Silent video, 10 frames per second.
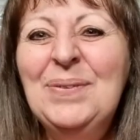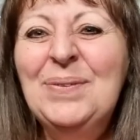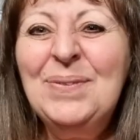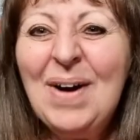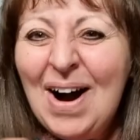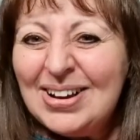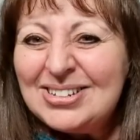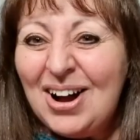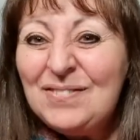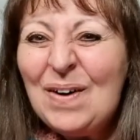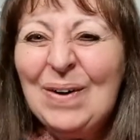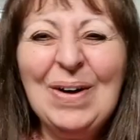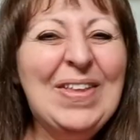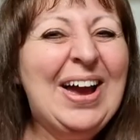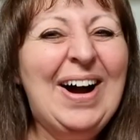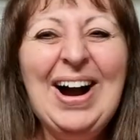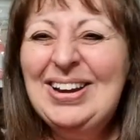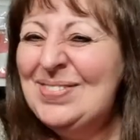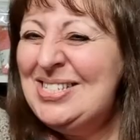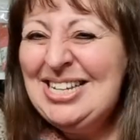what of all the
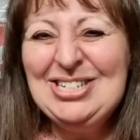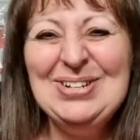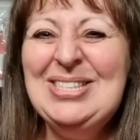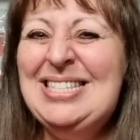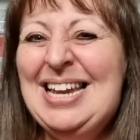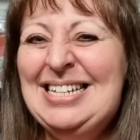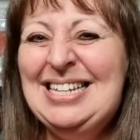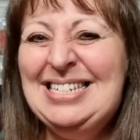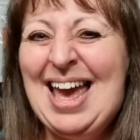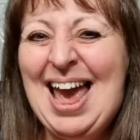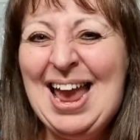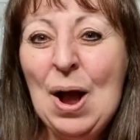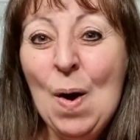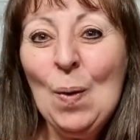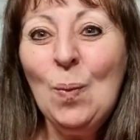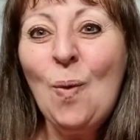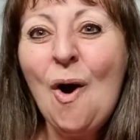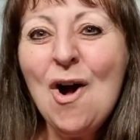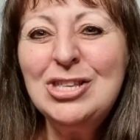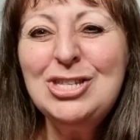items did you see today
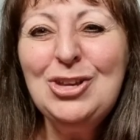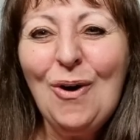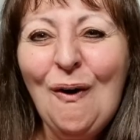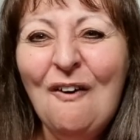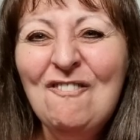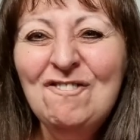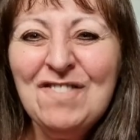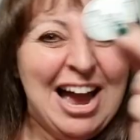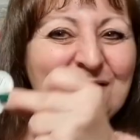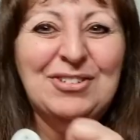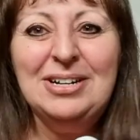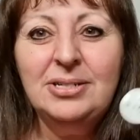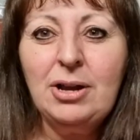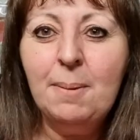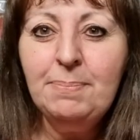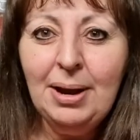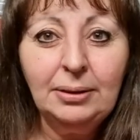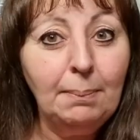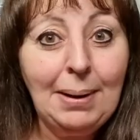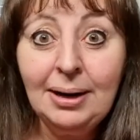was your favourite? Don't
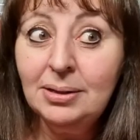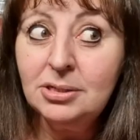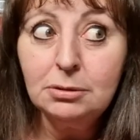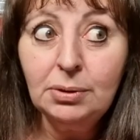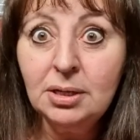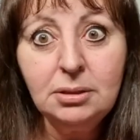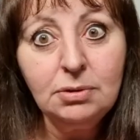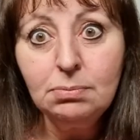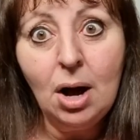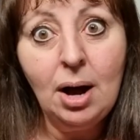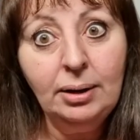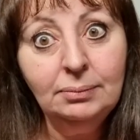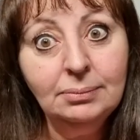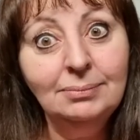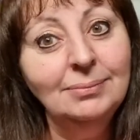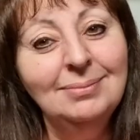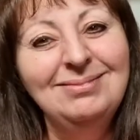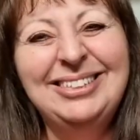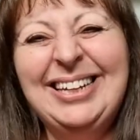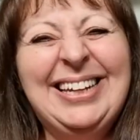pick the button just because it was mine.
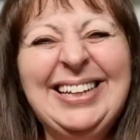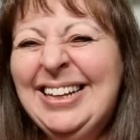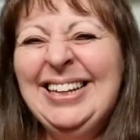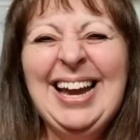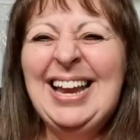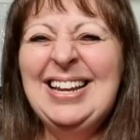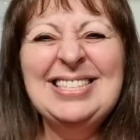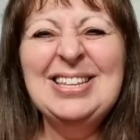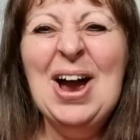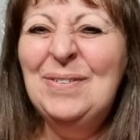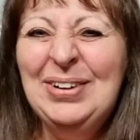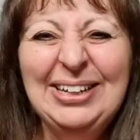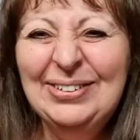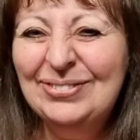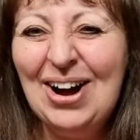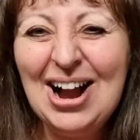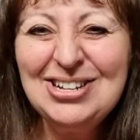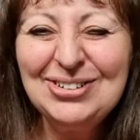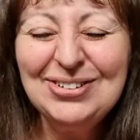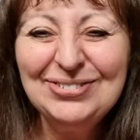And there's no real
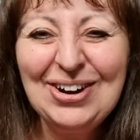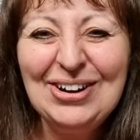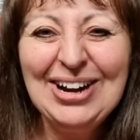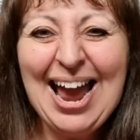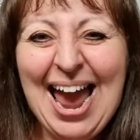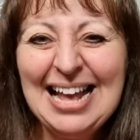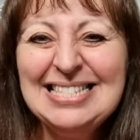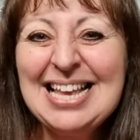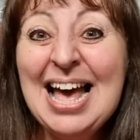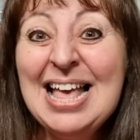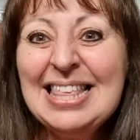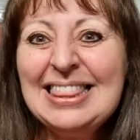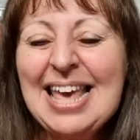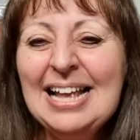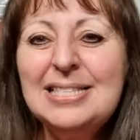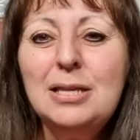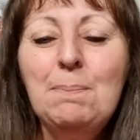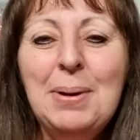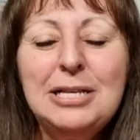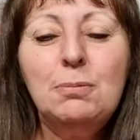right or wrong answer. That's the
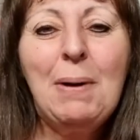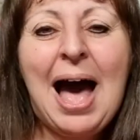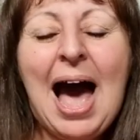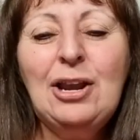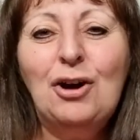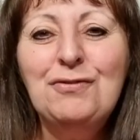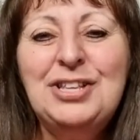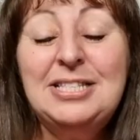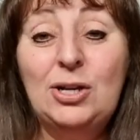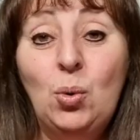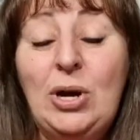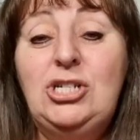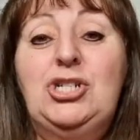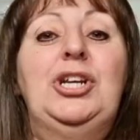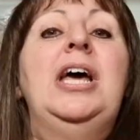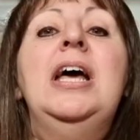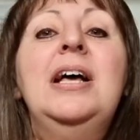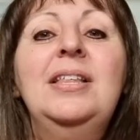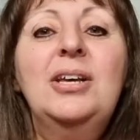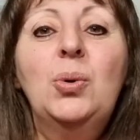best part of this question.
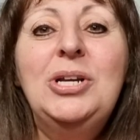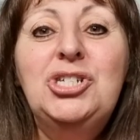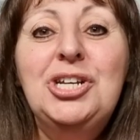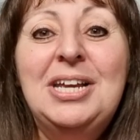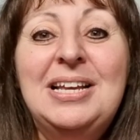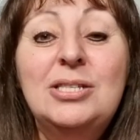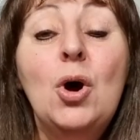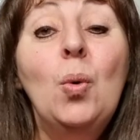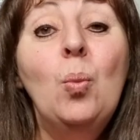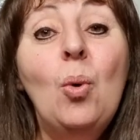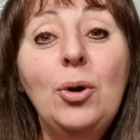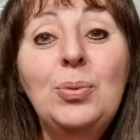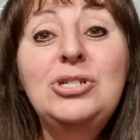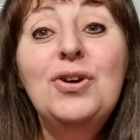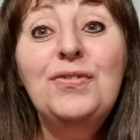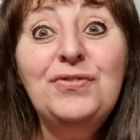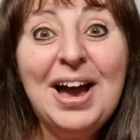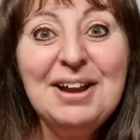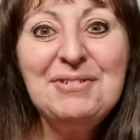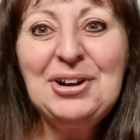The question is, what was your
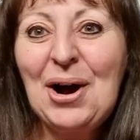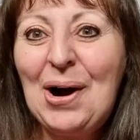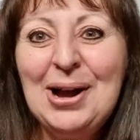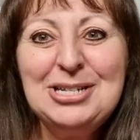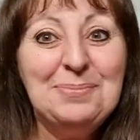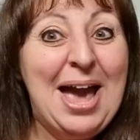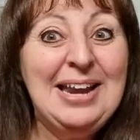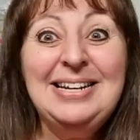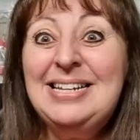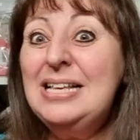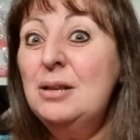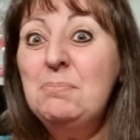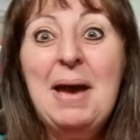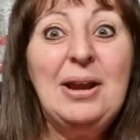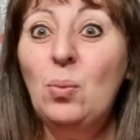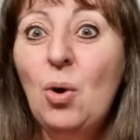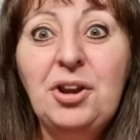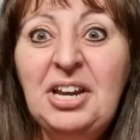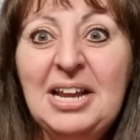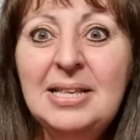favourite item? And it doesn't matter
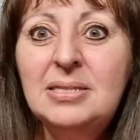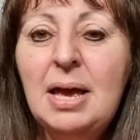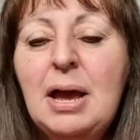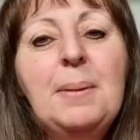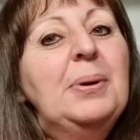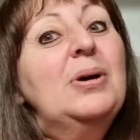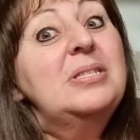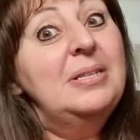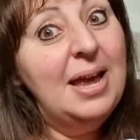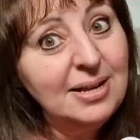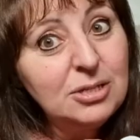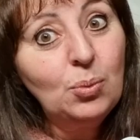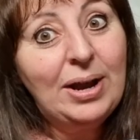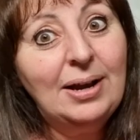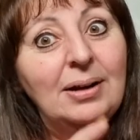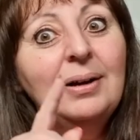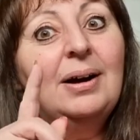what it is, because next week,